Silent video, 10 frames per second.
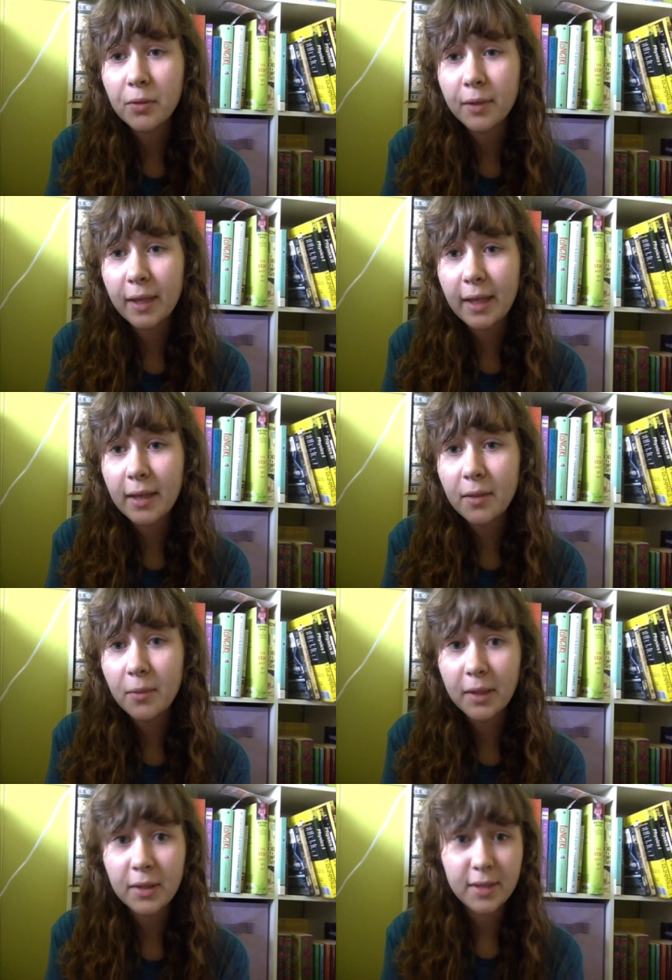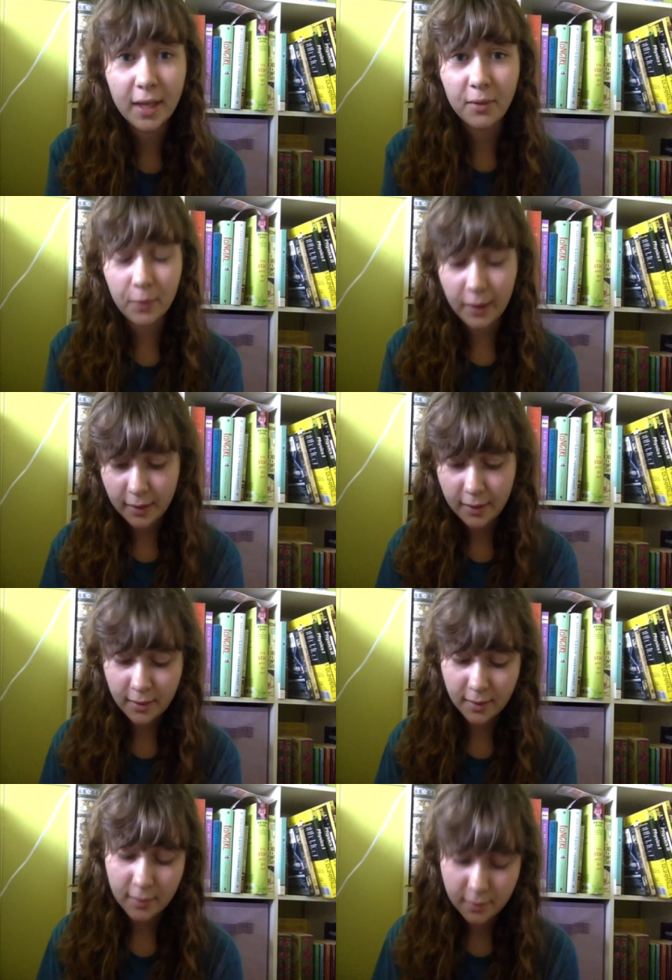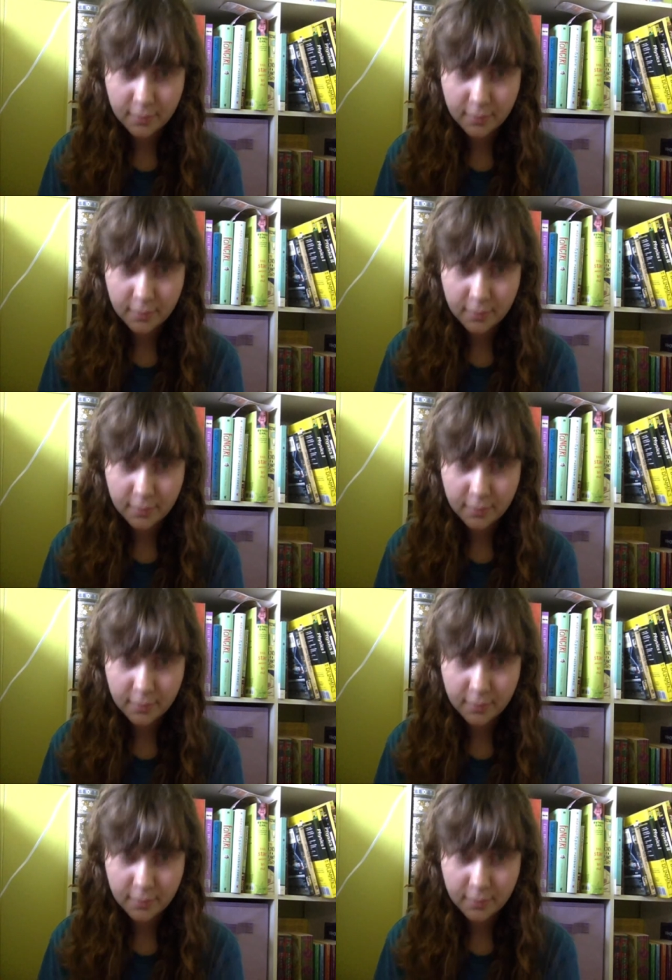read when you're done with